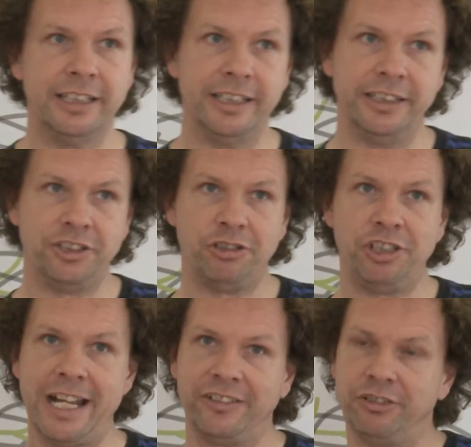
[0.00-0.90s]

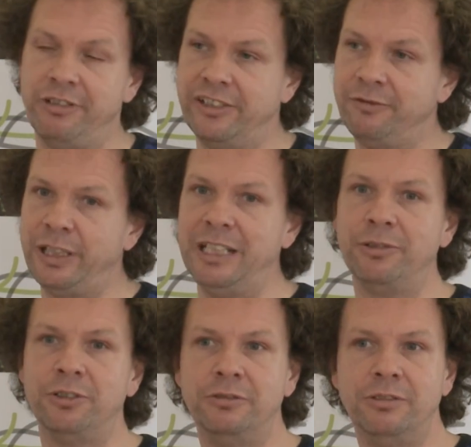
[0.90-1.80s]
trajectories of
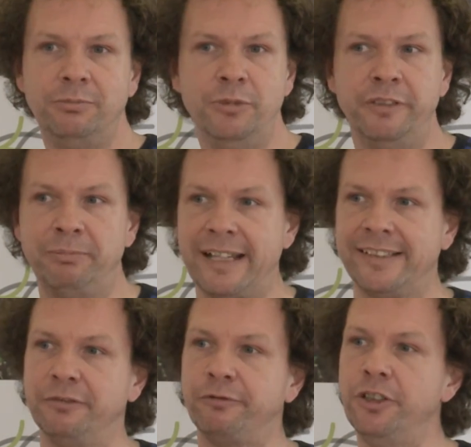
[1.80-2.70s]
people
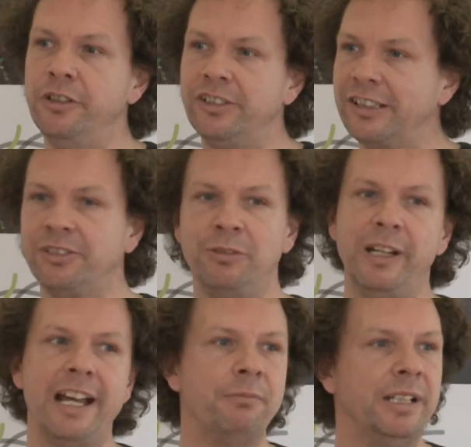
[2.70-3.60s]
passing through this, that's something we
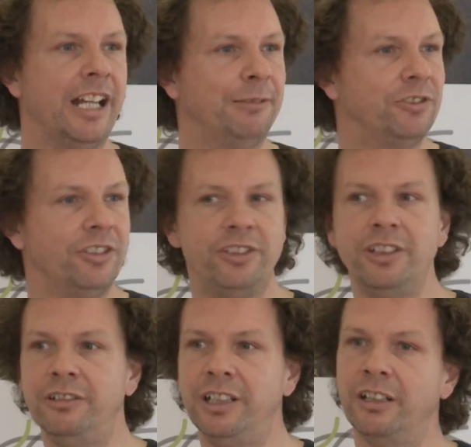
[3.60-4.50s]
haven't been able to
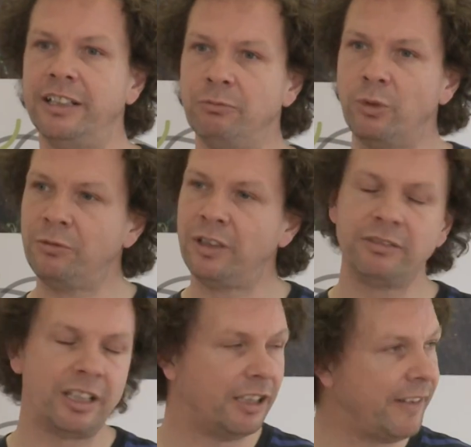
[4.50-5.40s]
do, and then, well, what
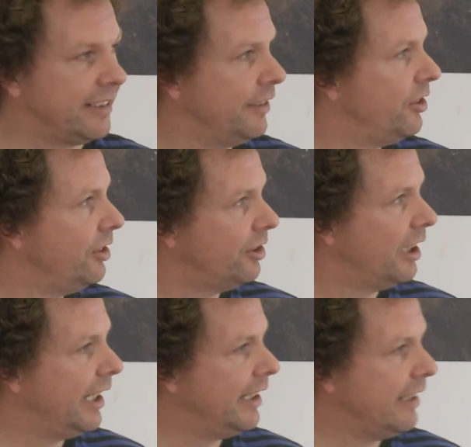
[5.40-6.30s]
kind of activities do
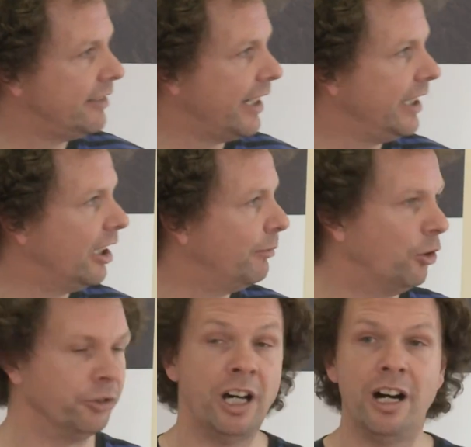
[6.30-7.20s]
they then take up
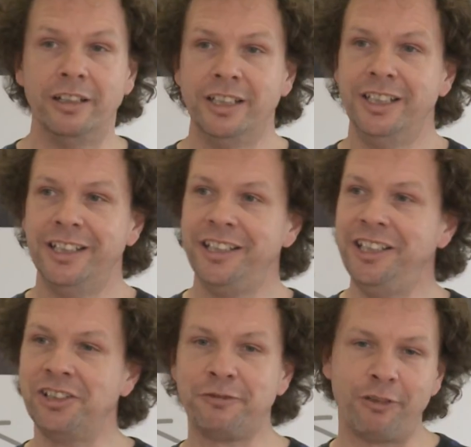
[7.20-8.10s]
or not? Are you
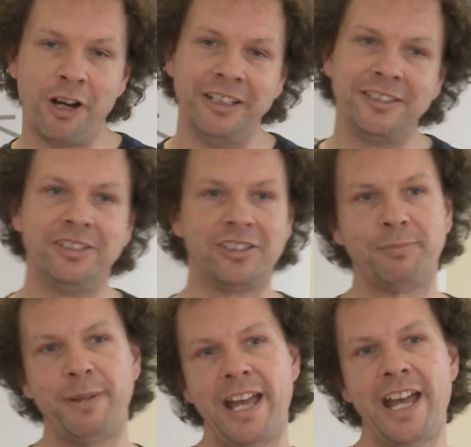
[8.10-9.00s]
just thrown into
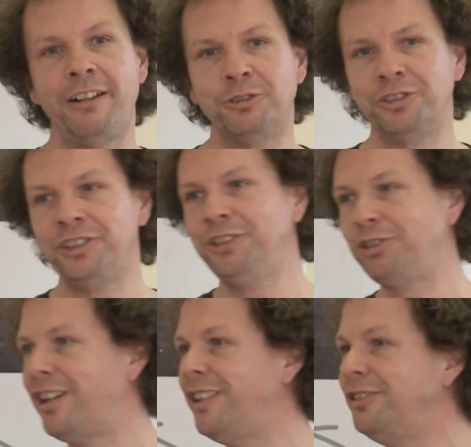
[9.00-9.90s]
despair, or do you
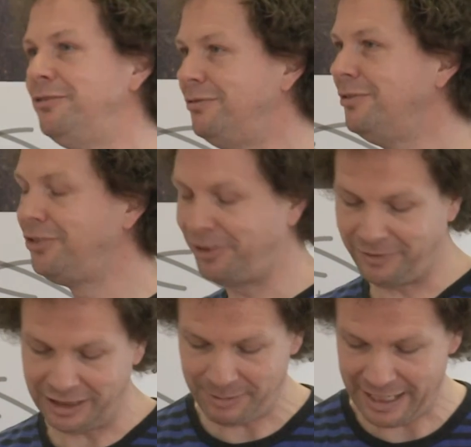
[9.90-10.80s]
try and do
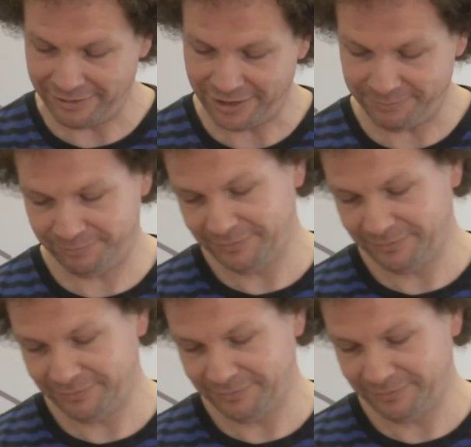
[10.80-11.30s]
something about it?